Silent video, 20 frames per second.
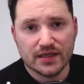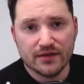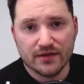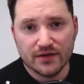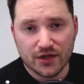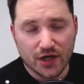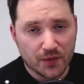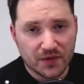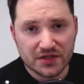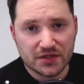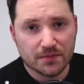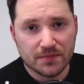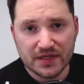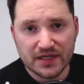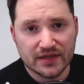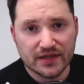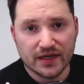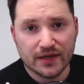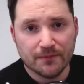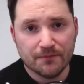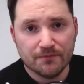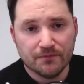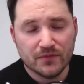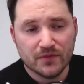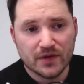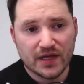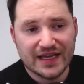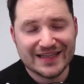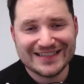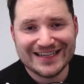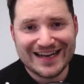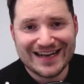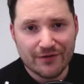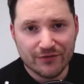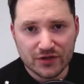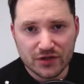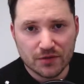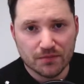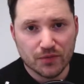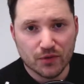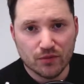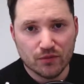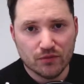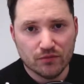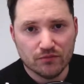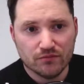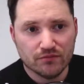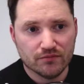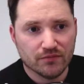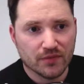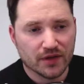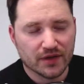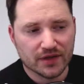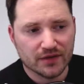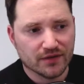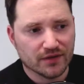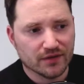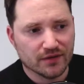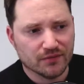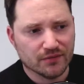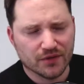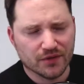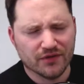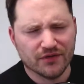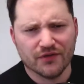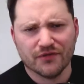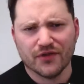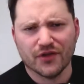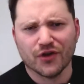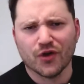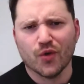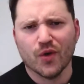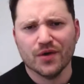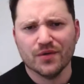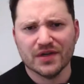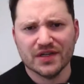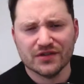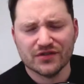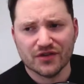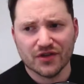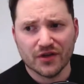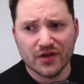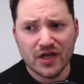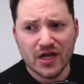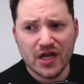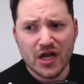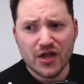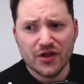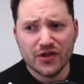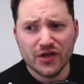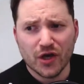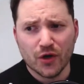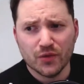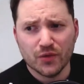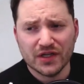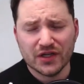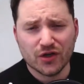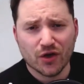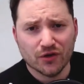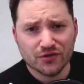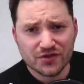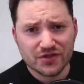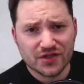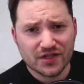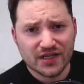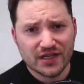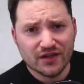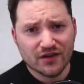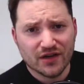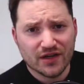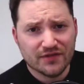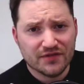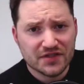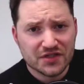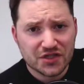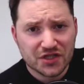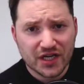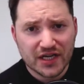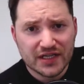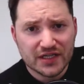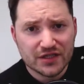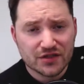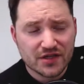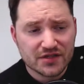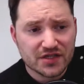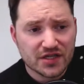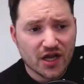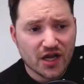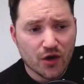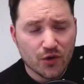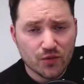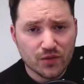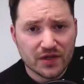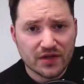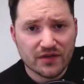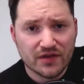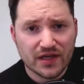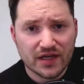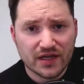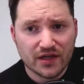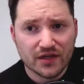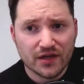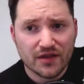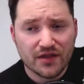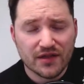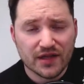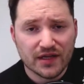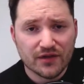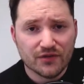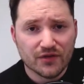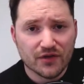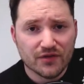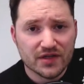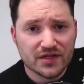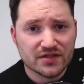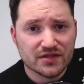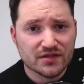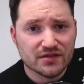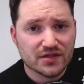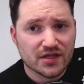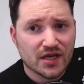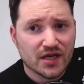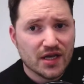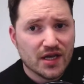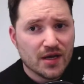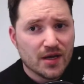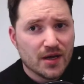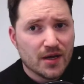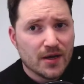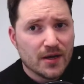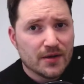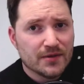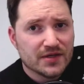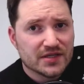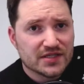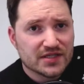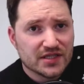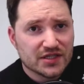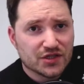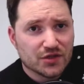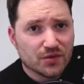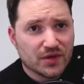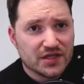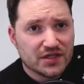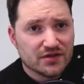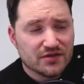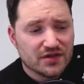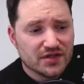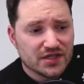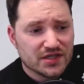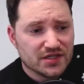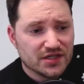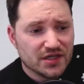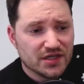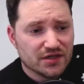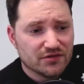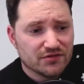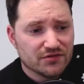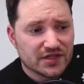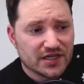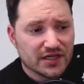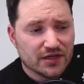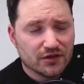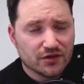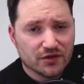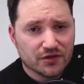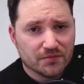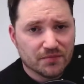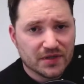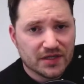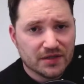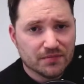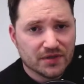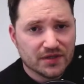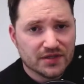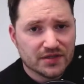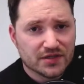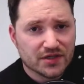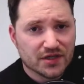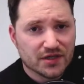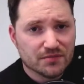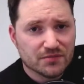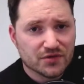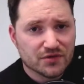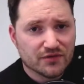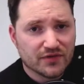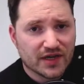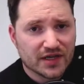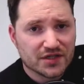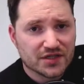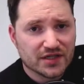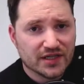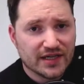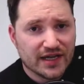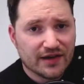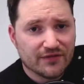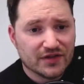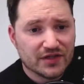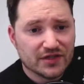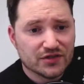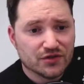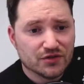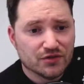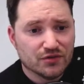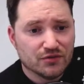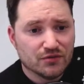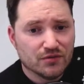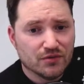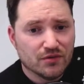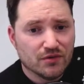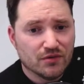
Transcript: going to be there. It's inevitable. I think the quote is that the only constant in life is change. That's the only thing. And I think that this situation in this year has hit a lot of people in terms of actually having to